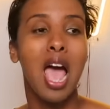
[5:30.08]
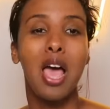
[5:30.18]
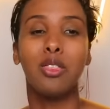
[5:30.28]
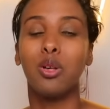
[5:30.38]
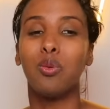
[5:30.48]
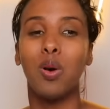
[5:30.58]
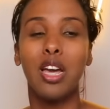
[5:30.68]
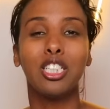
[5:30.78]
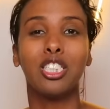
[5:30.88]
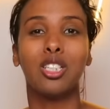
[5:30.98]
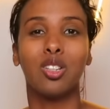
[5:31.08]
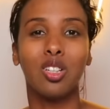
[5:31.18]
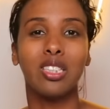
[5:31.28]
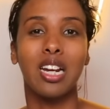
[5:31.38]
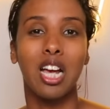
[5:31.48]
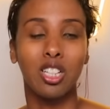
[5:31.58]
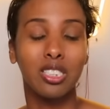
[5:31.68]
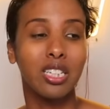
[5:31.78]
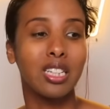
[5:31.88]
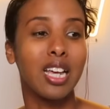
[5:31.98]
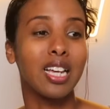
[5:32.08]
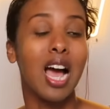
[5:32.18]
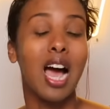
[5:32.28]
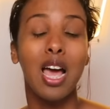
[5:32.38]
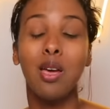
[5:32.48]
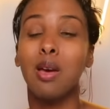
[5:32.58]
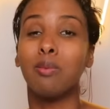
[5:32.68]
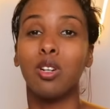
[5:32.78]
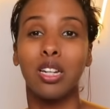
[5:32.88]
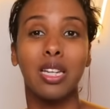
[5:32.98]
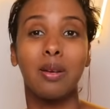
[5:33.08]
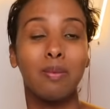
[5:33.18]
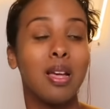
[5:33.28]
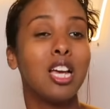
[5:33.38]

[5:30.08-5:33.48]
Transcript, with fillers: And the way she looked at Elsa, like, I am gonna get.